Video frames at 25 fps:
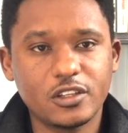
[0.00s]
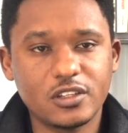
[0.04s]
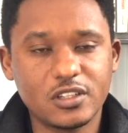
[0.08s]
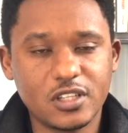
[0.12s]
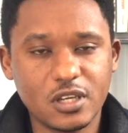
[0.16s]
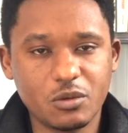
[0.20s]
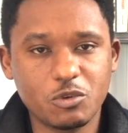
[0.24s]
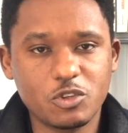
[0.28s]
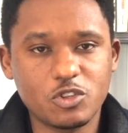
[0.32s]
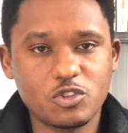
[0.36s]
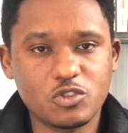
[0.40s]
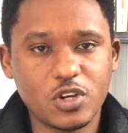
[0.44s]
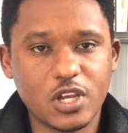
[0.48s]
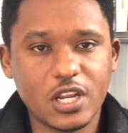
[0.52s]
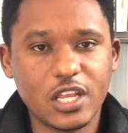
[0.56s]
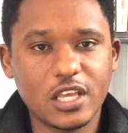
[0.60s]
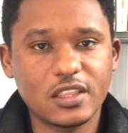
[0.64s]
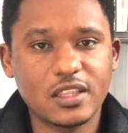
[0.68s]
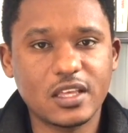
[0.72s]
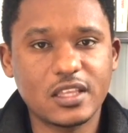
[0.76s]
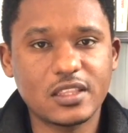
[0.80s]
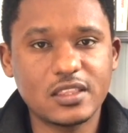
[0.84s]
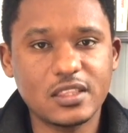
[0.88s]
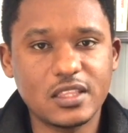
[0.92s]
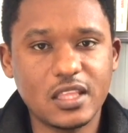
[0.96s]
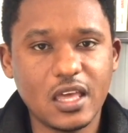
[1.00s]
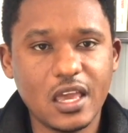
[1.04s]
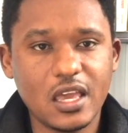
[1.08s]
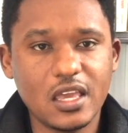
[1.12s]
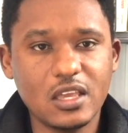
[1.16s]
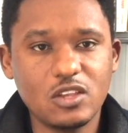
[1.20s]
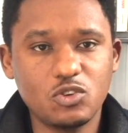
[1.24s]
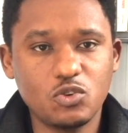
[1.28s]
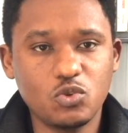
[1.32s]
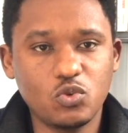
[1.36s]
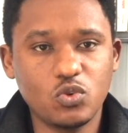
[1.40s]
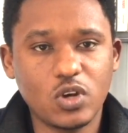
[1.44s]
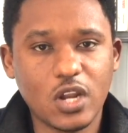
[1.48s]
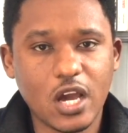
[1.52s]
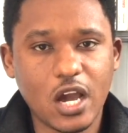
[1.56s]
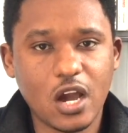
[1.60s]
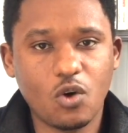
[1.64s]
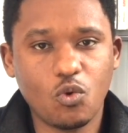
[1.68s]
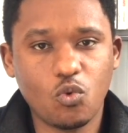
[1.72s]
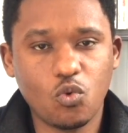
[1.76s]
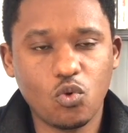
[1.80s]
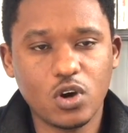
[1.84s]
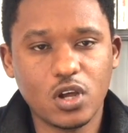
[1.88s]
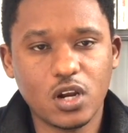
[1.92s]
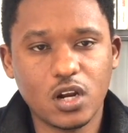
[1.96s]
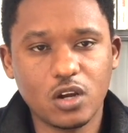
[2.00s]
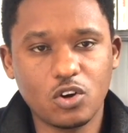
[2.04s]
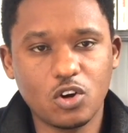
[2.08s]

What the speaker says: demonstrating that they do not want